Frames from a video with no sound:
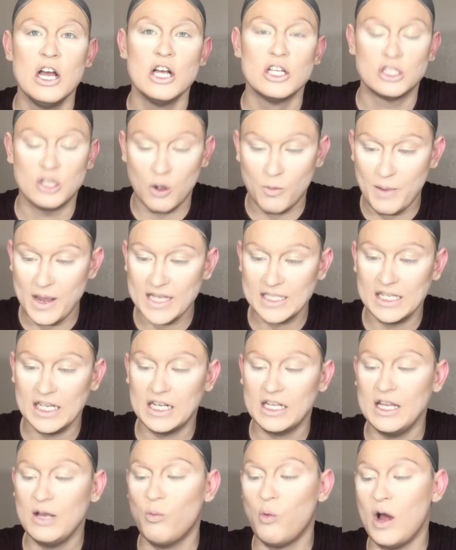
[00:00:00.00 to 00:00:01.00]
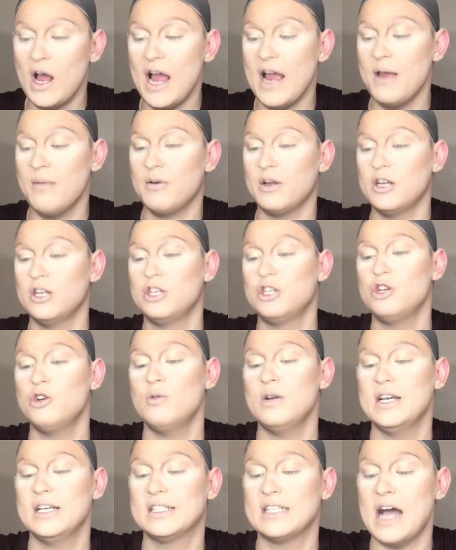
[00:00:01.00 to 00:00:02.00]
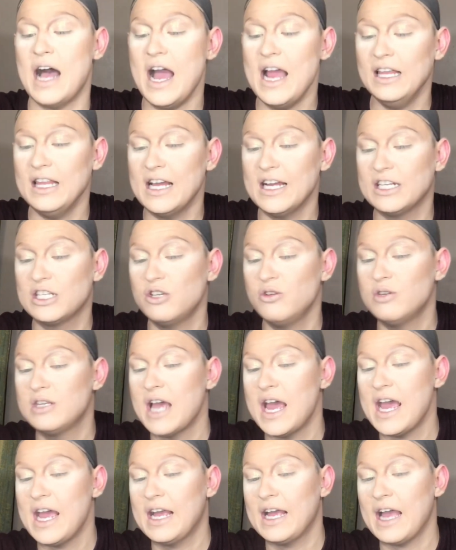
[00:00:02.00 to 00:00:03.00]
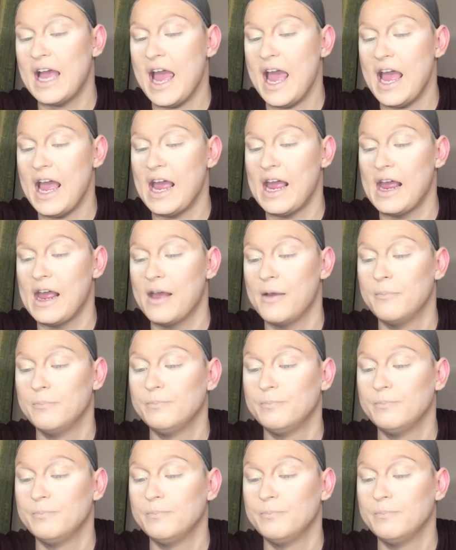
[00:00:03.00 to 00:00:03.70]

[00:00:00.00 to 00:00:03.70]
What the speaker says: So basically what I am going to do is I like to take a